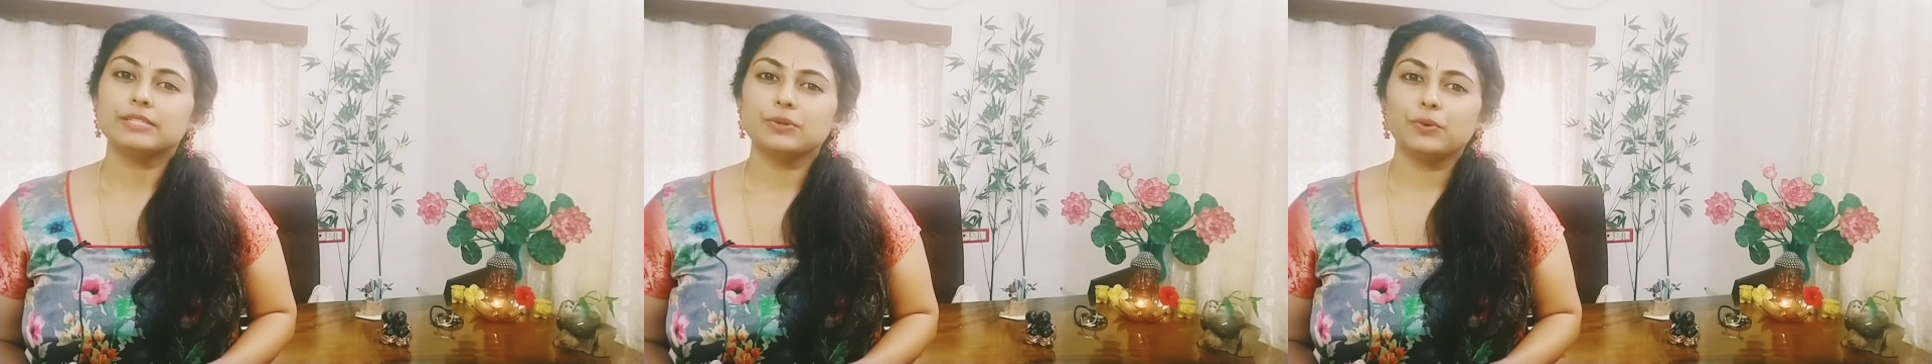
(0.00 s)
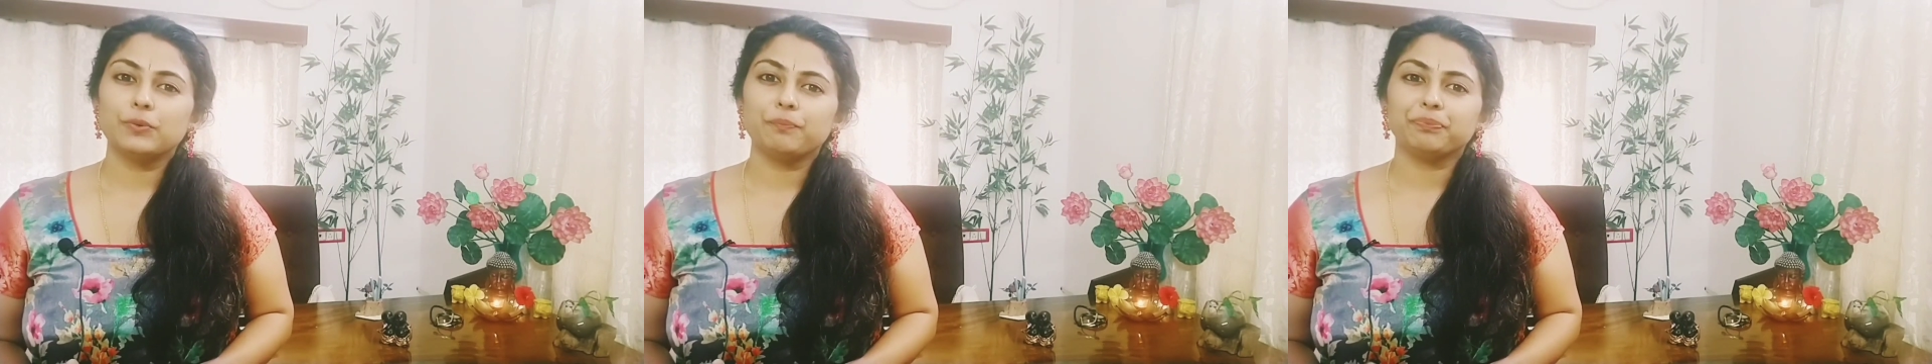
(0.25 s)

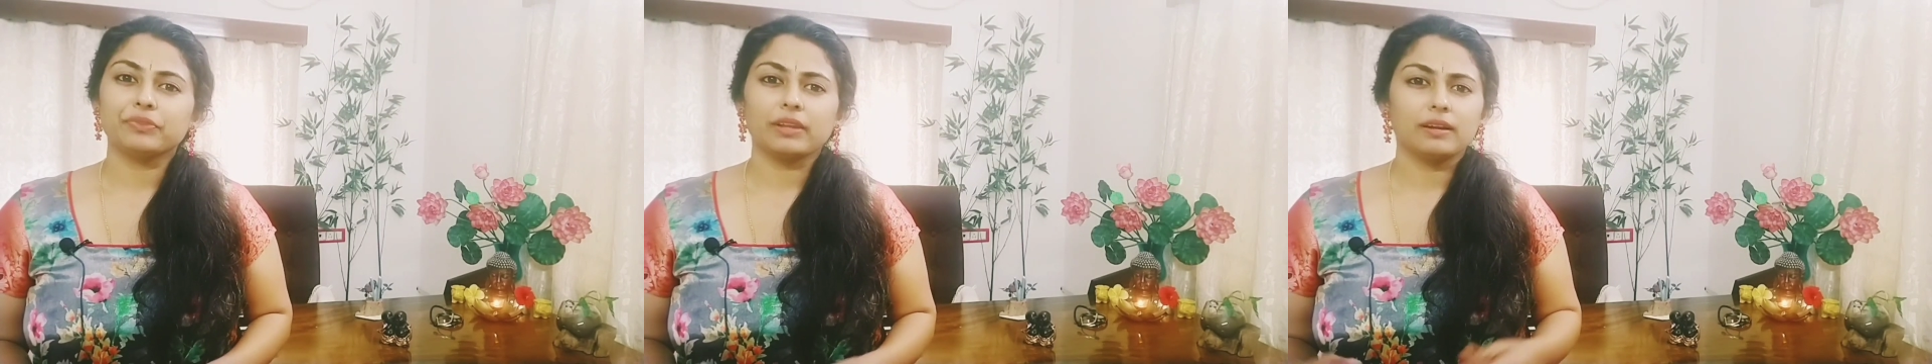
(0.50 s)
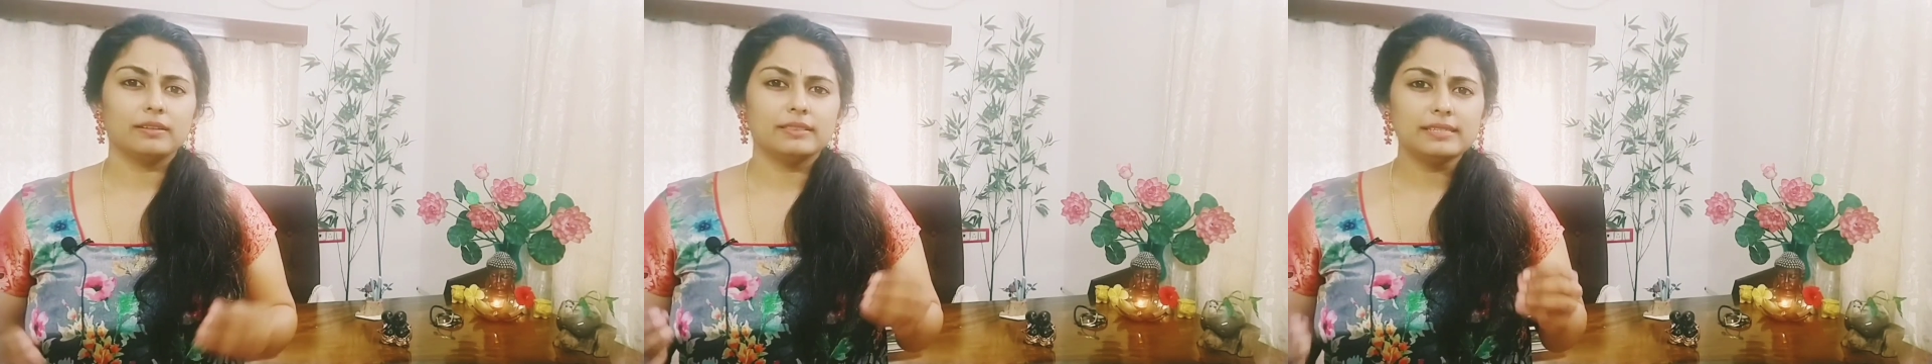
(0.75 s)
So
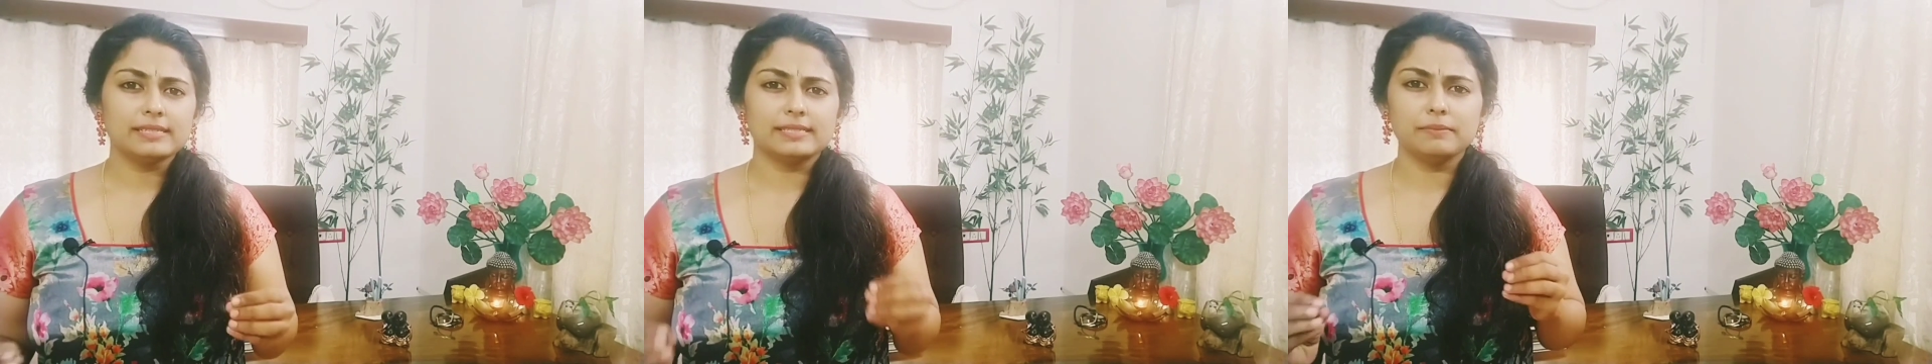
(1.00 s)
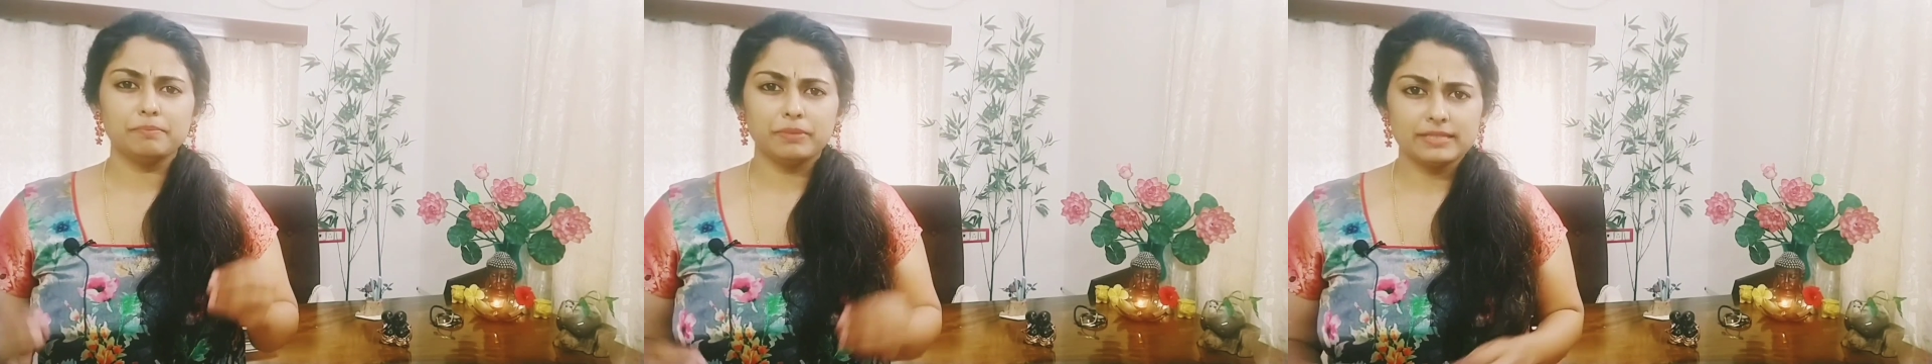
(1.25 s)
this
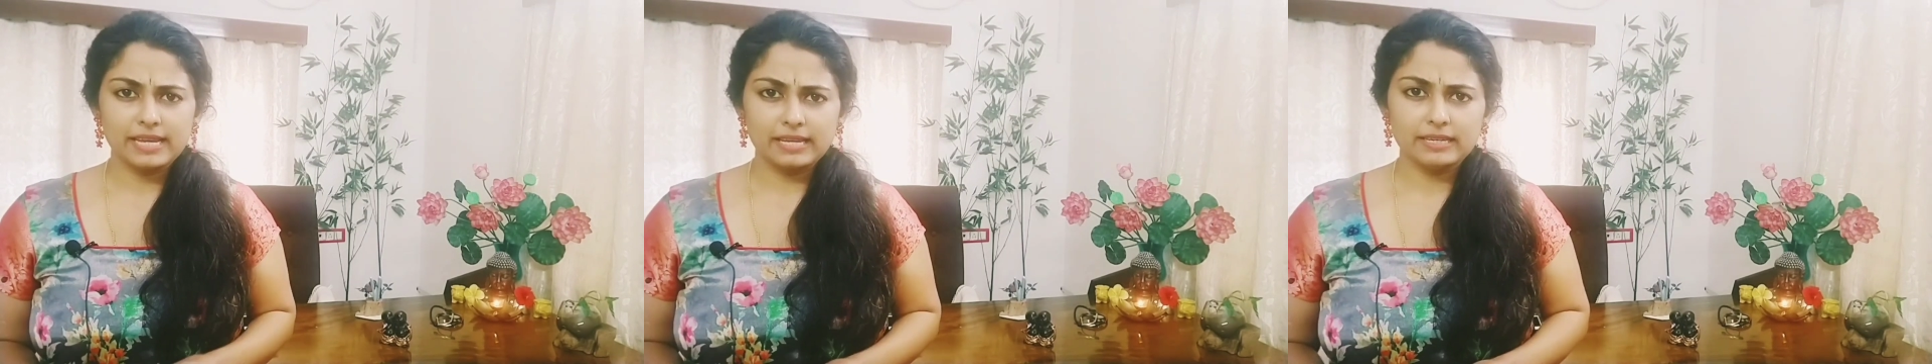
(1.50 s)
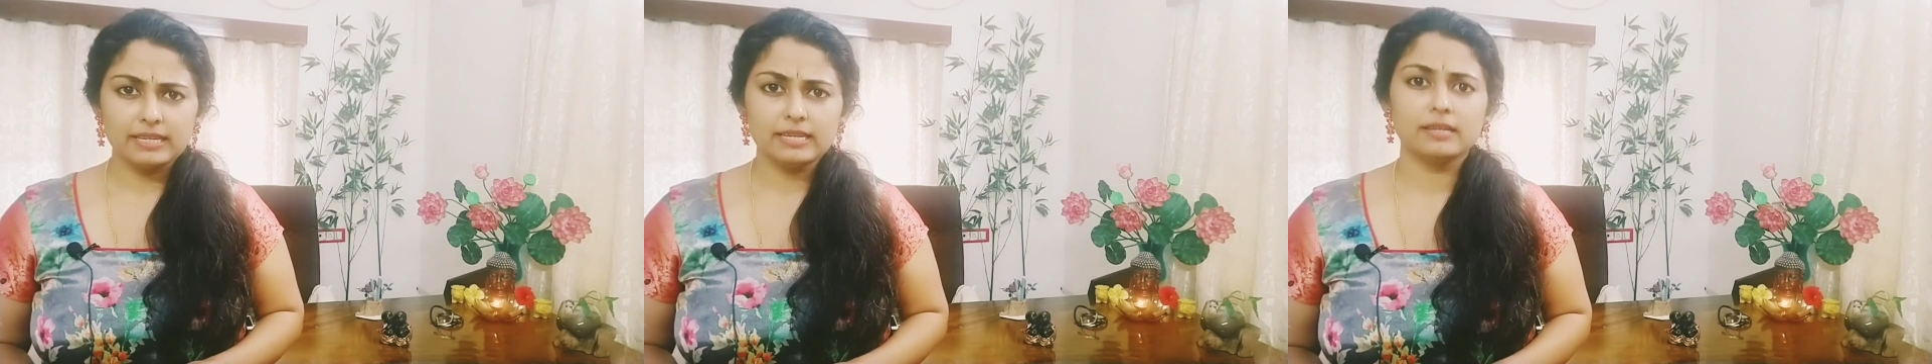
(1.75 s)
simple
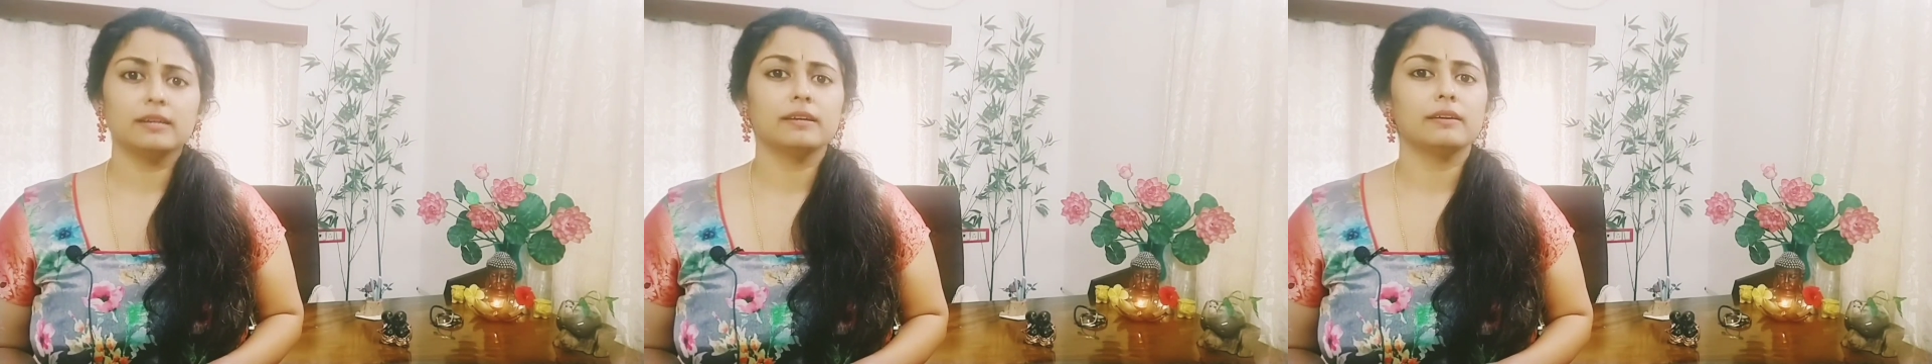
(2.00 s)
technique